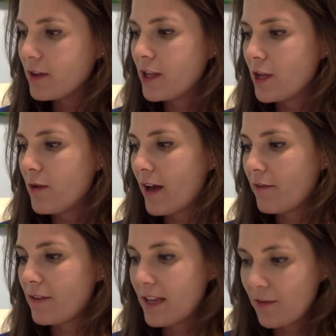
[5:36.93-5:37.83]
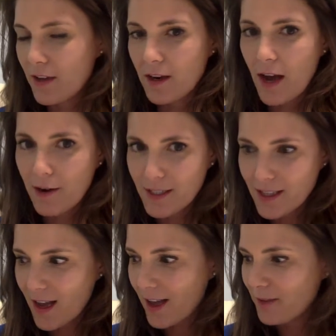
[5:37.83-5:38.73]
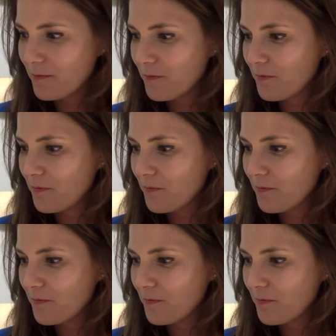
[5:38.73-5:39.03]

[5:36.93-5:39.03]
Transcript: you have given our son.